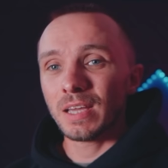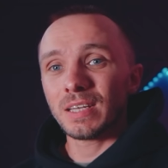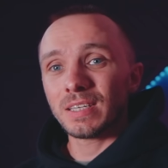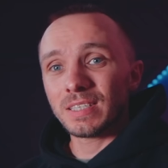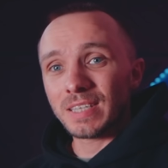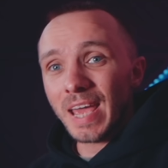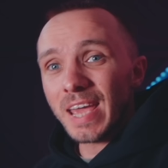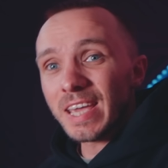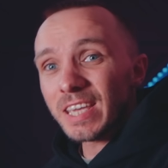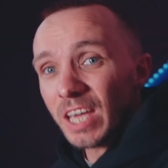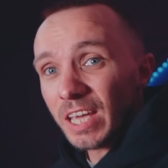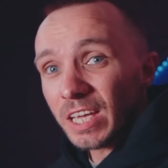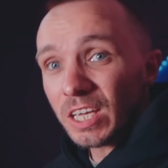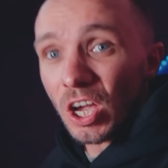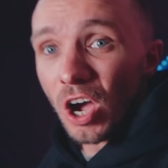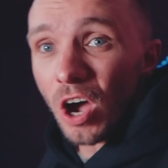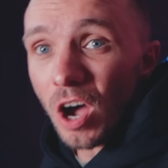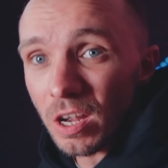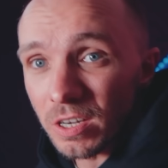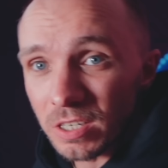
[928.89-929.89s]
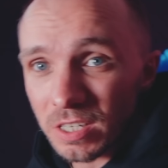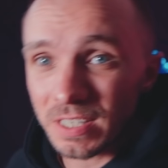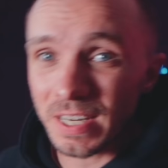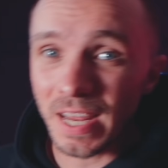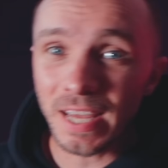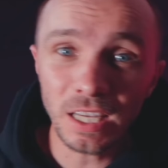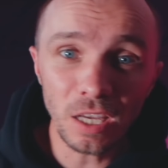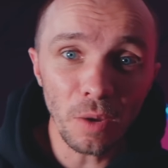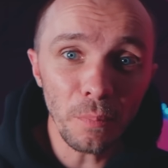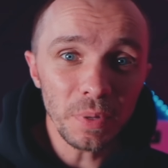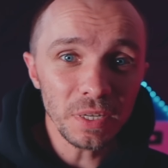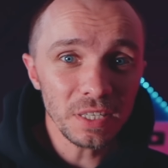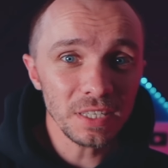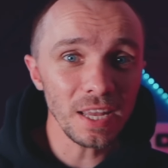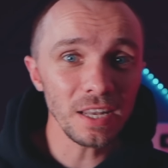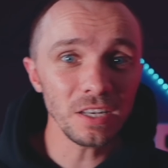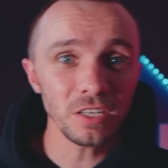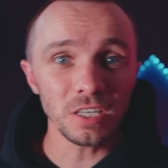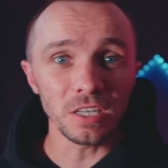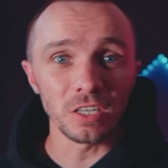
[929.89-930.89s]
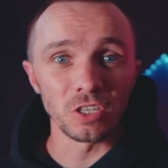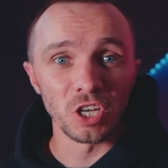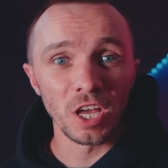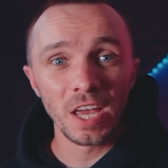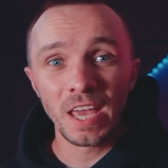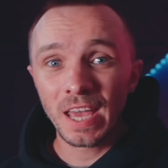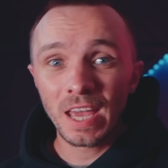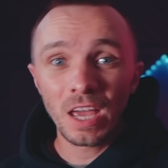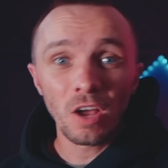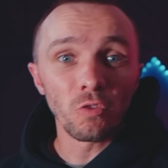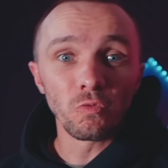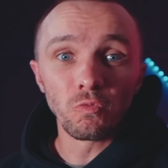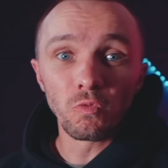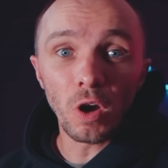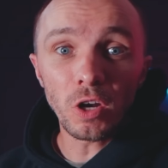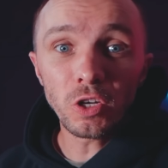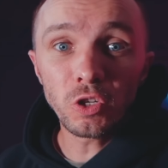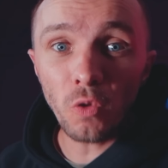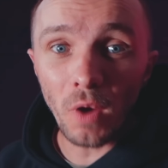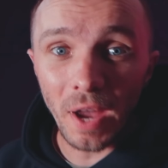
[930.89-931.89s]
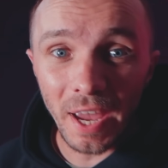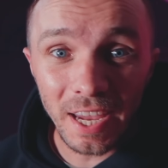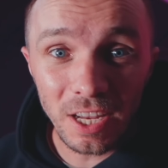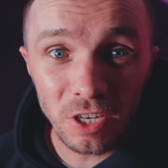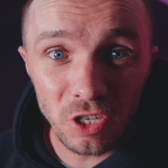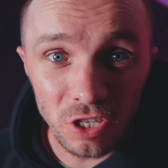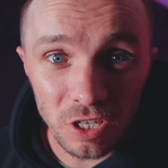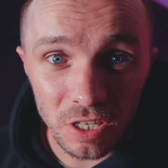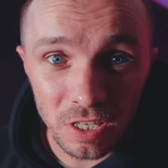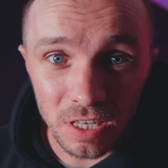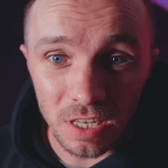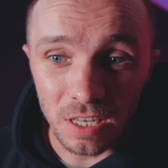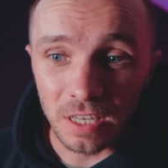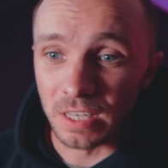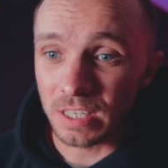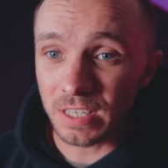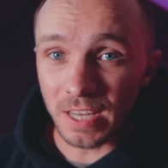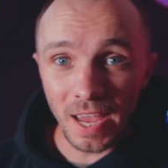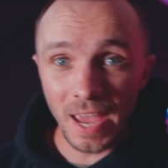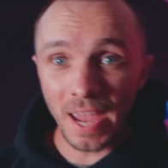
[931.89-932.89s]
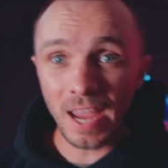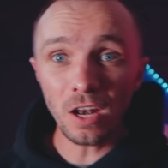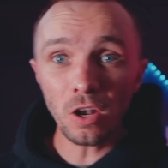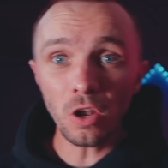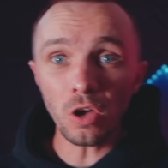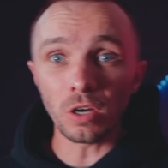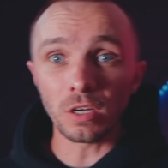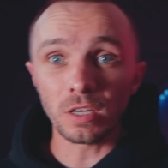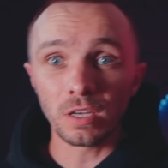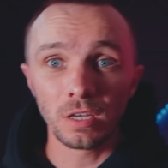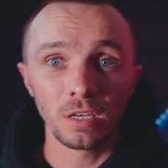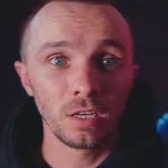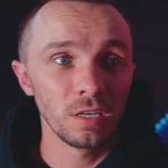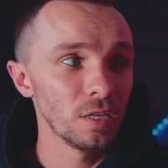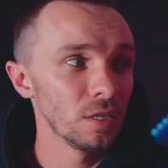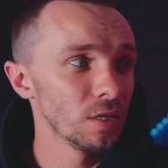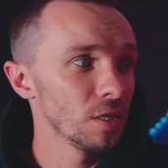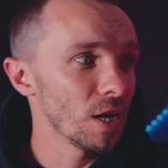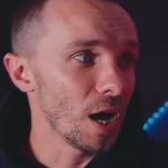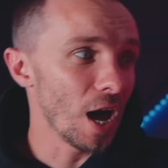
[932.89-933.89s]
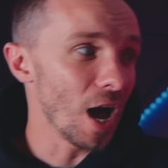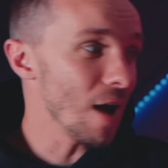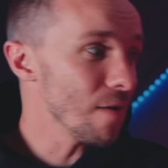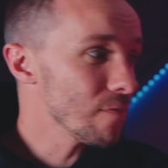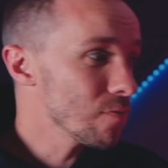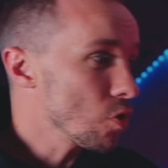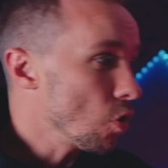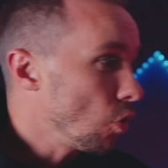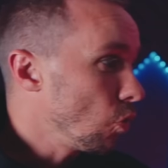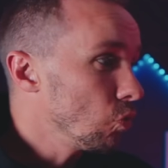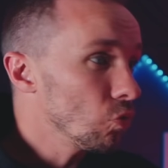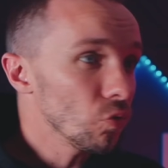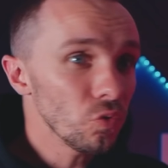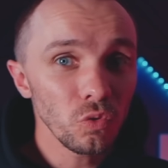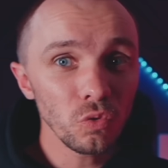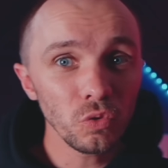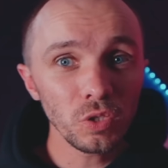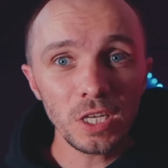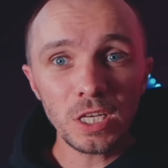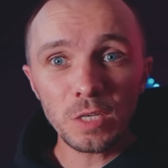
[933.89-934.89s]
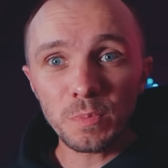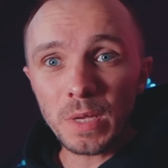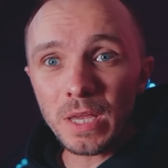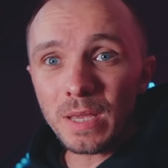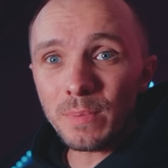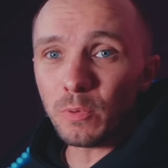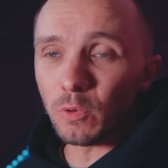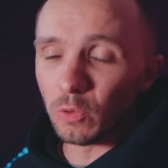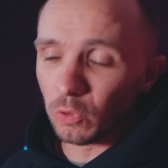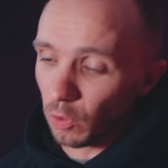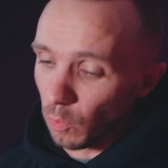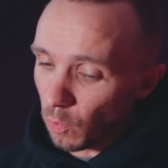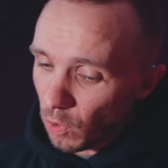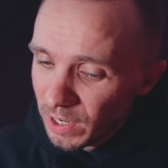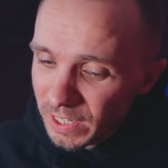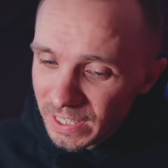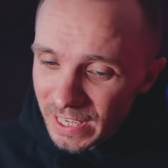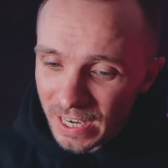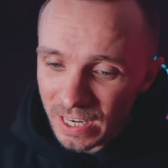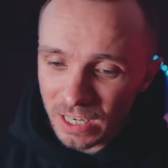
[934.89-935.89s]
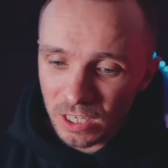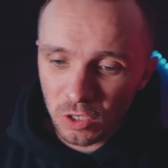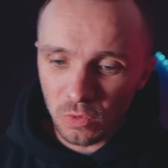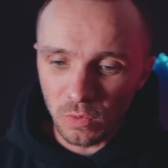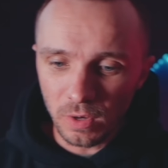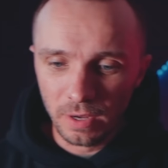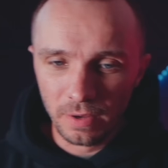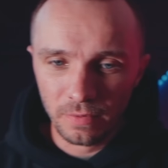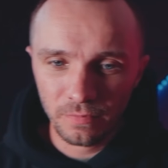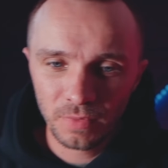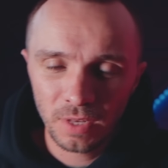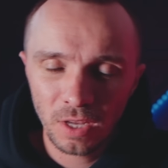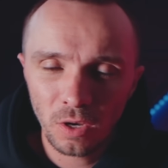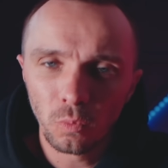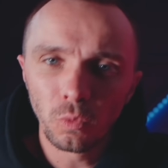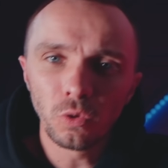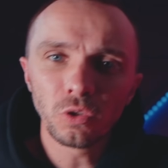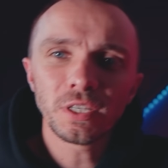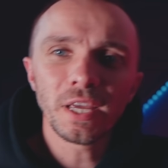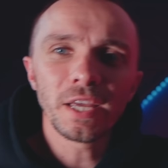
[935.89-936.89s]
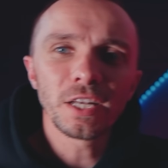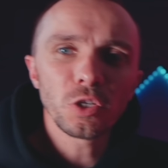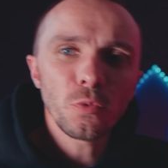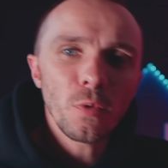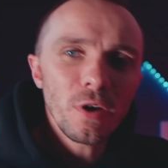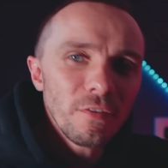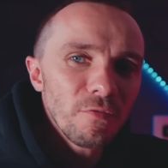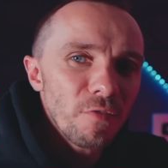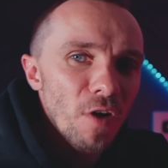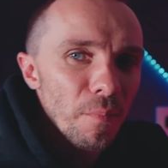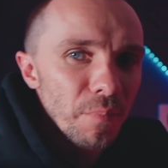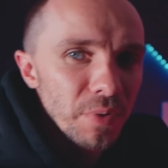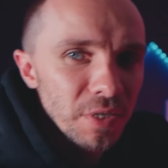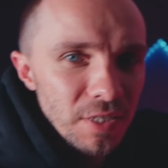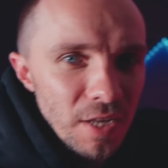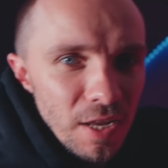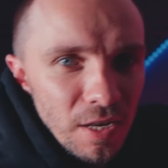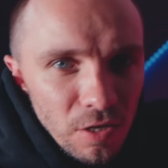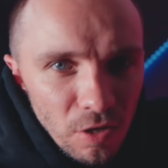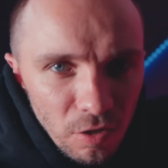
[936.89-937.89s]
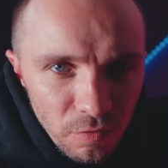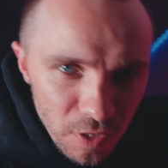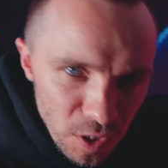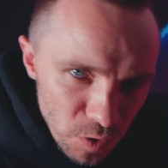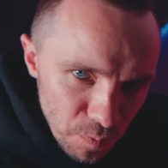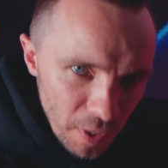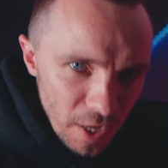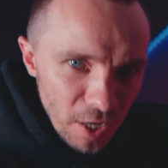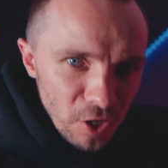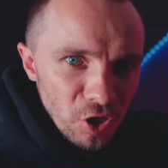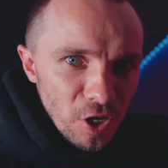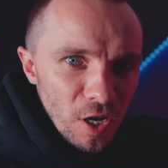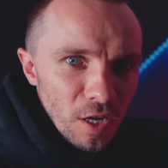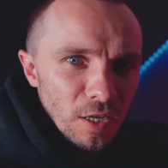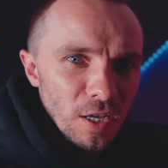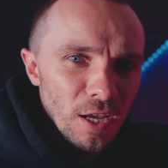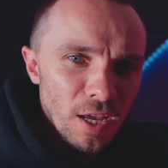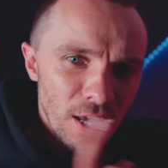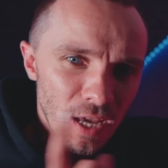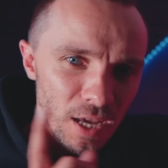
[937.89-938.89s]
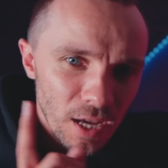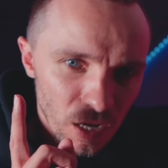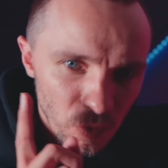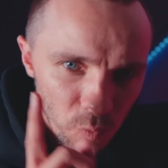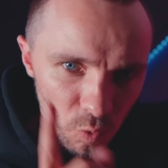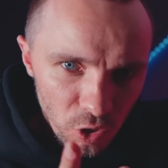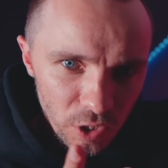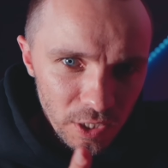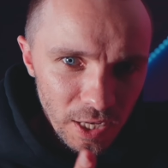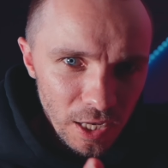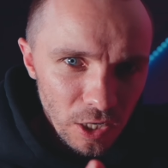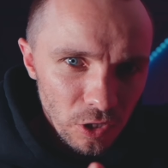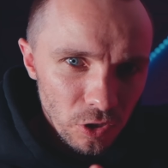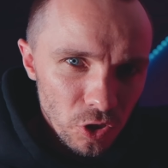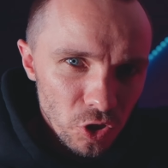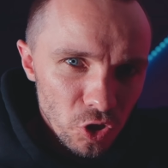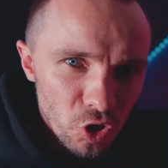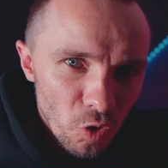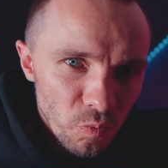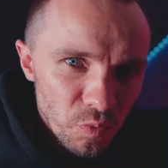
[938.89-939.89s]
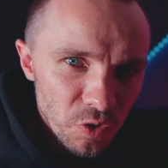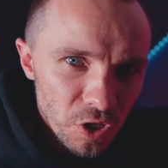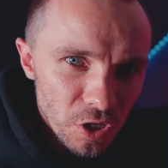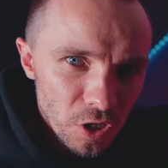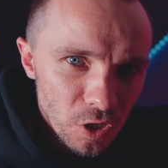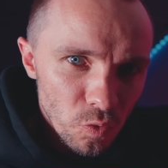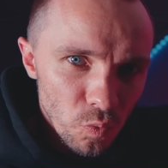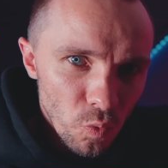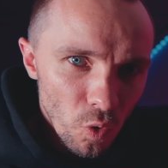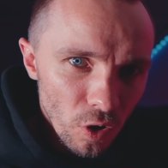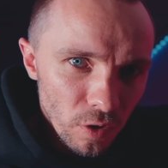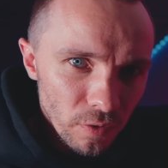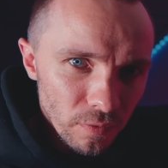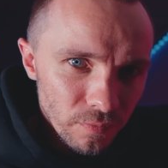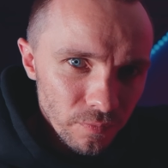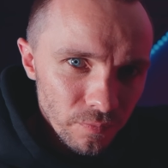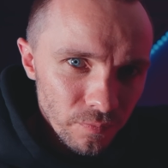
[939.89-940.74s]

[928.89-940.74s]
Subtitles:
Take a cut, take a percentage, run your agency. Say, hey, look, I've got all these people that want to get into it. We'll take 25% of each paycheck and we'll get you the jobs that you want.